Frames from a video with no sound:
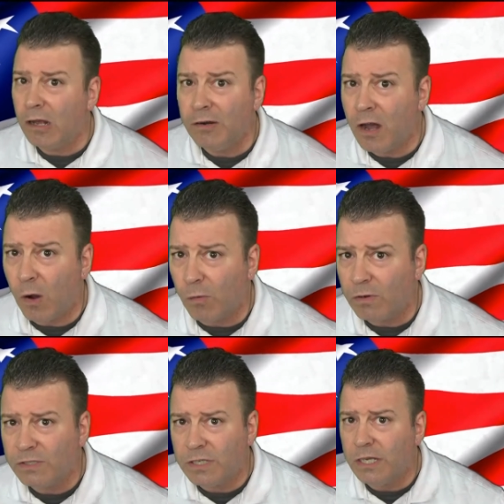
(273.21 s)
No,
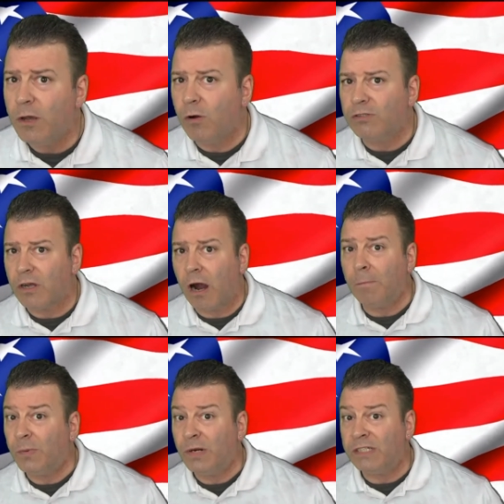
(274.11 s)
CEOs
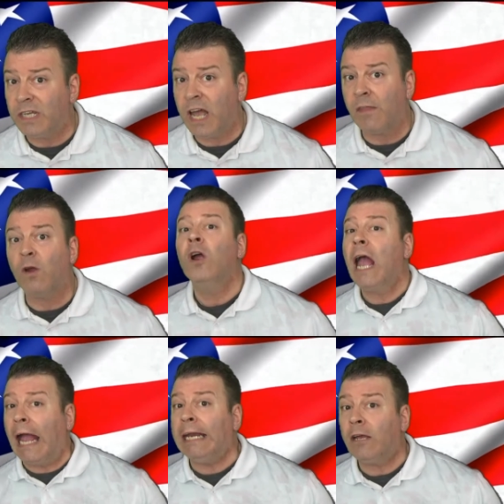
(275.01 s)
aren't putting together
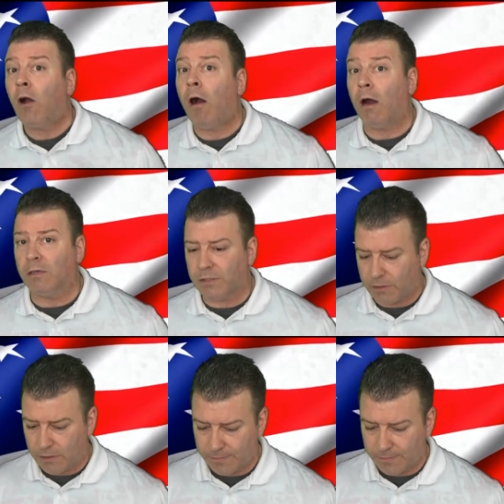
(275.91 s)
any cars.